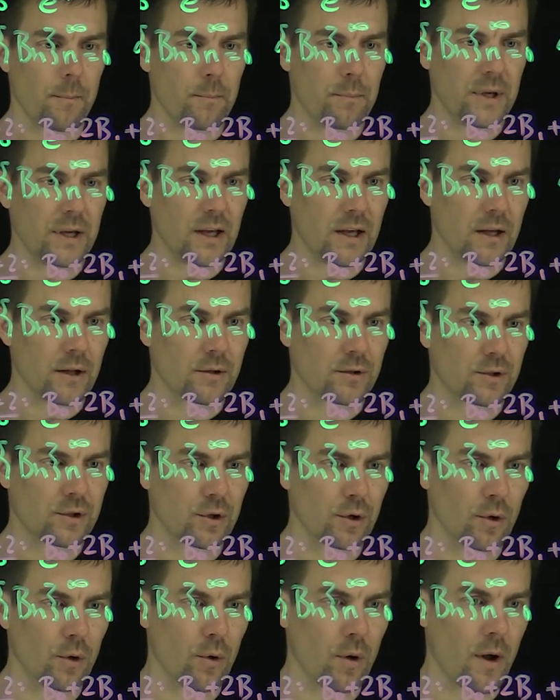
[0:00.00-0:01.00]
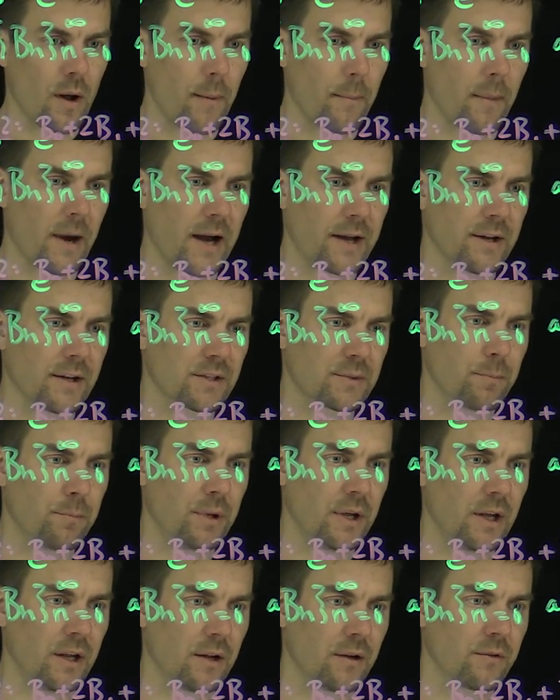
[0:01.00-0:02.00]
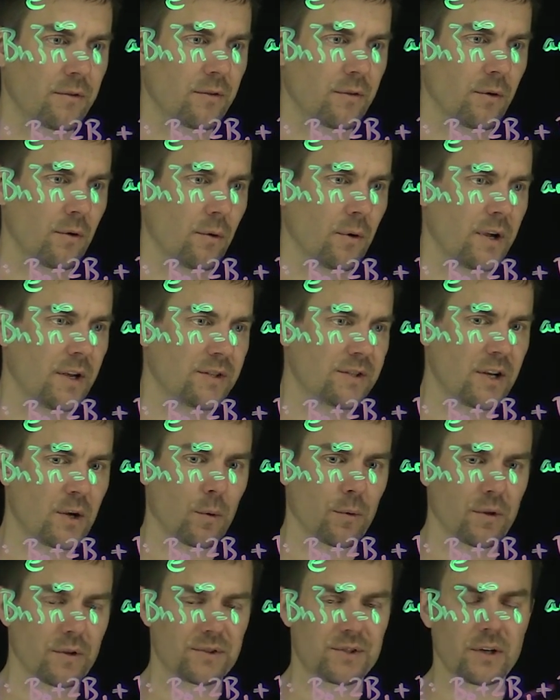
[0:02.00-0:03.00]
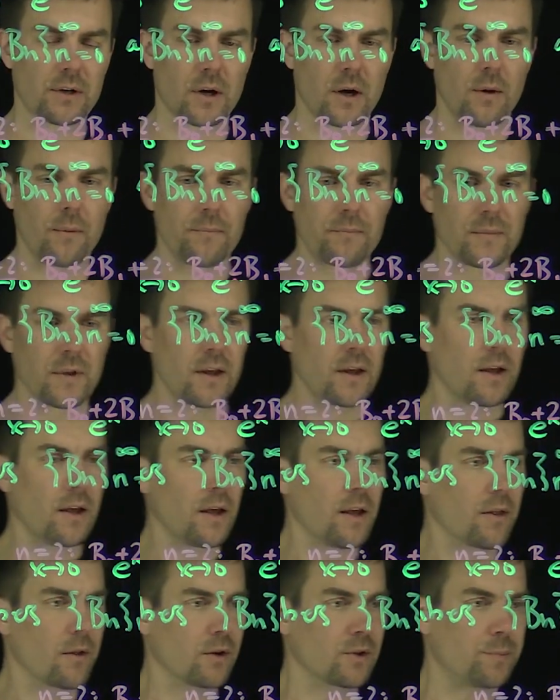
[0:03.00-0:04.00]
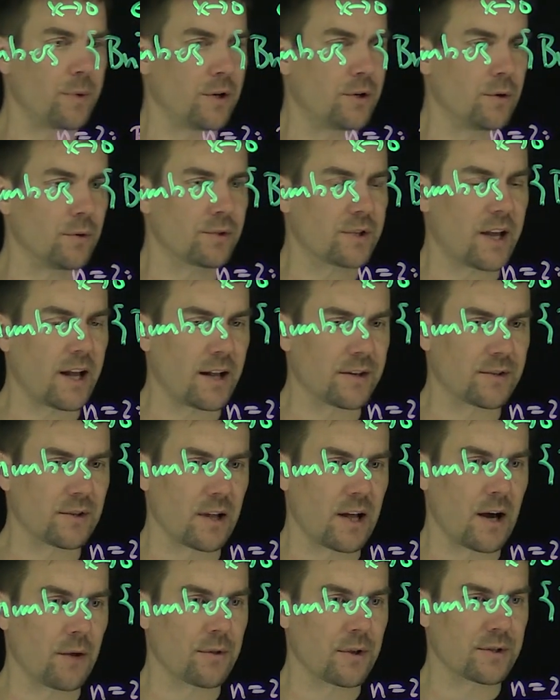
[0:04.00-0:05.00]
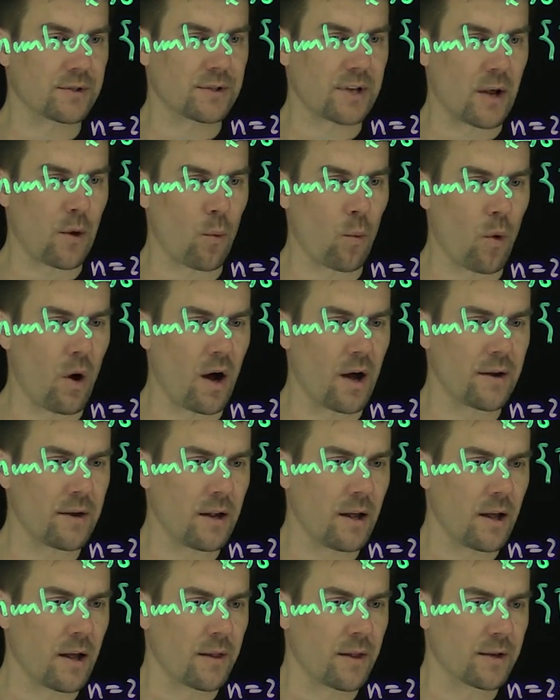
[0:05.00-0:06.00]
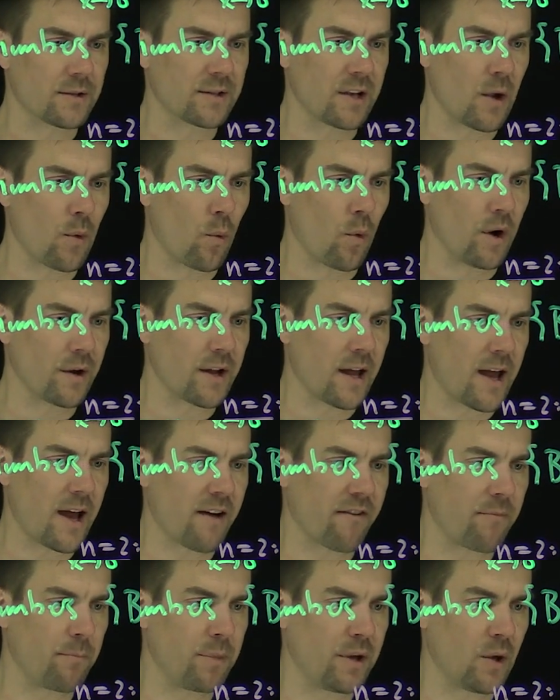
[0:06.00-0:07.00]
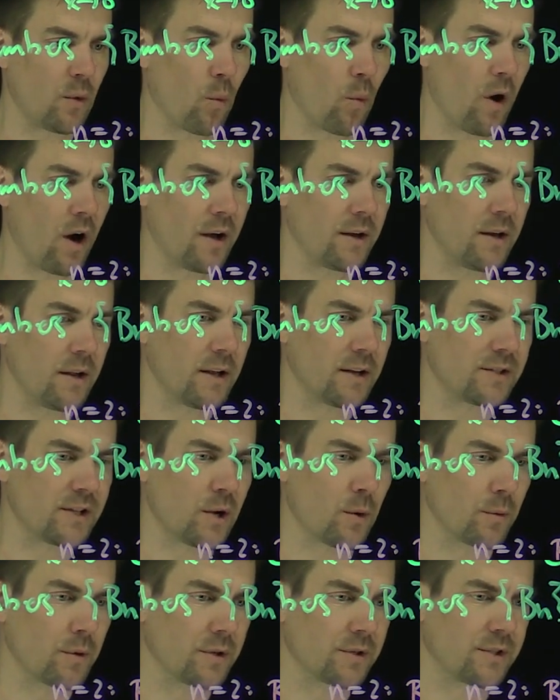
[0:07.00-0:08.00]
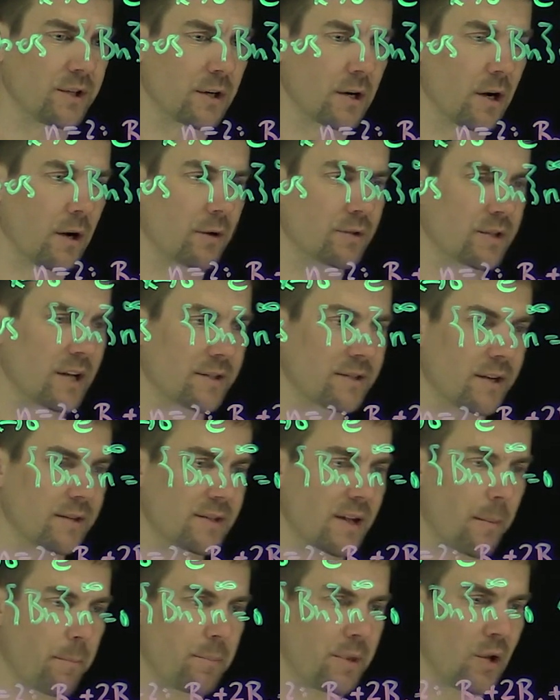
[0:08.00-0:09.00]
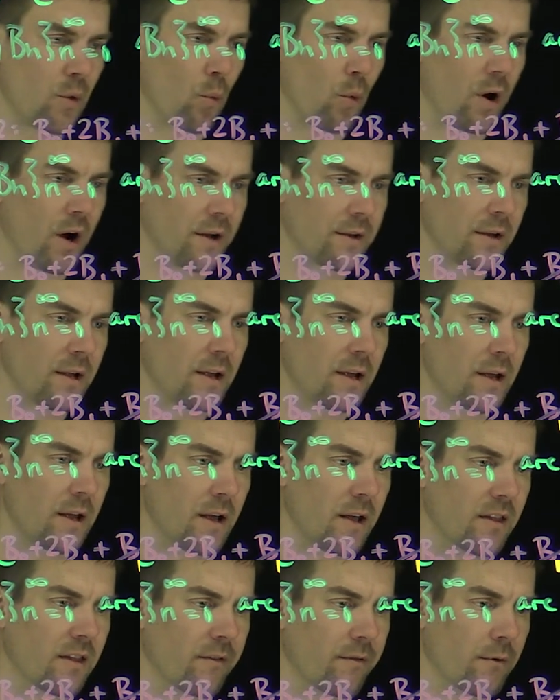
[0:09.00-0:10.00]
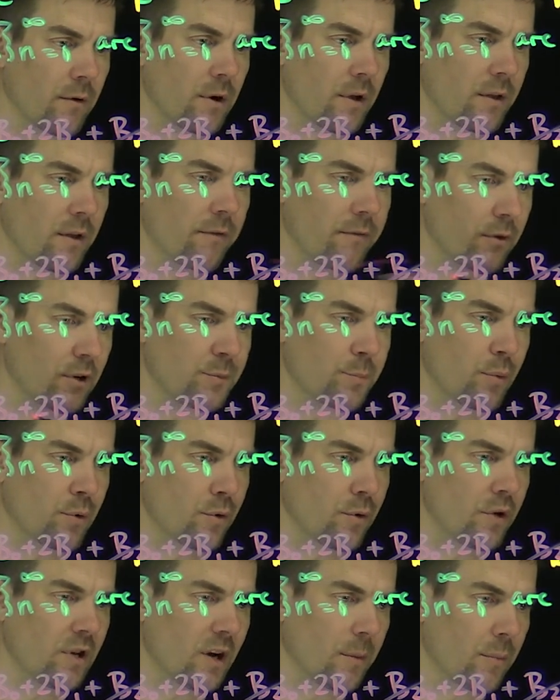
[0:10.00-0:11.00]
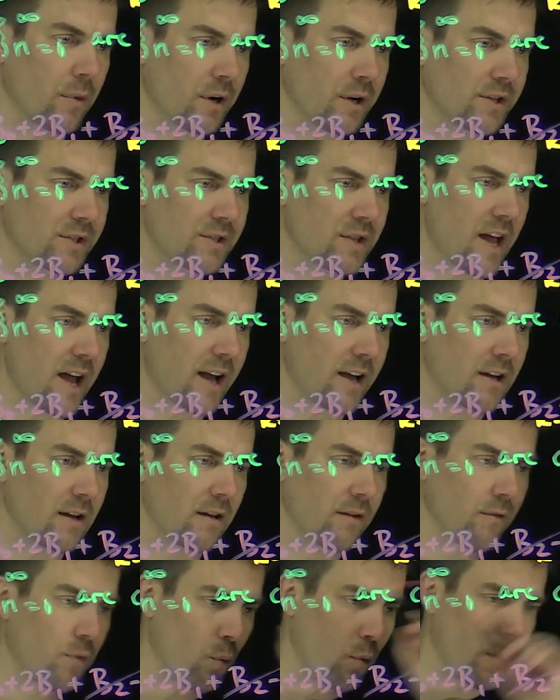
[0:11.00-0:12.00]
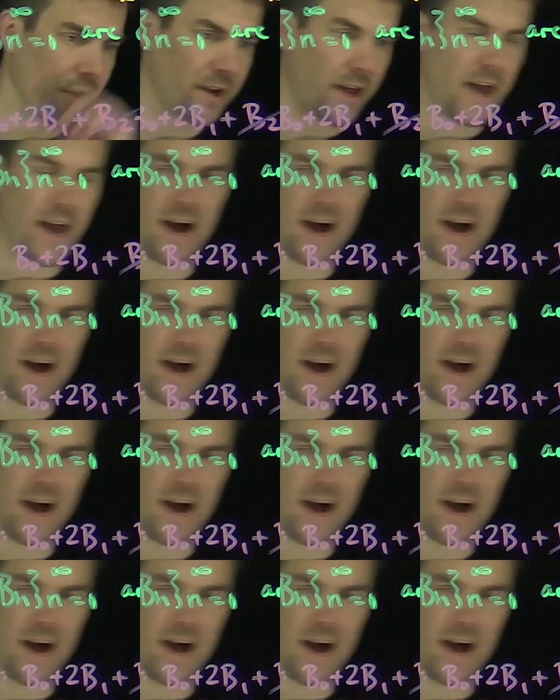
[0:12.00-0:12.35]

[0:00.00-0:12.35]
b2 minus b2 is equal to 0. Those b2s cancel out. This is a 1. This is a 1 half b1 is equal to 0. So that says that b1, the, fir the first Bernoulli number, is negative 1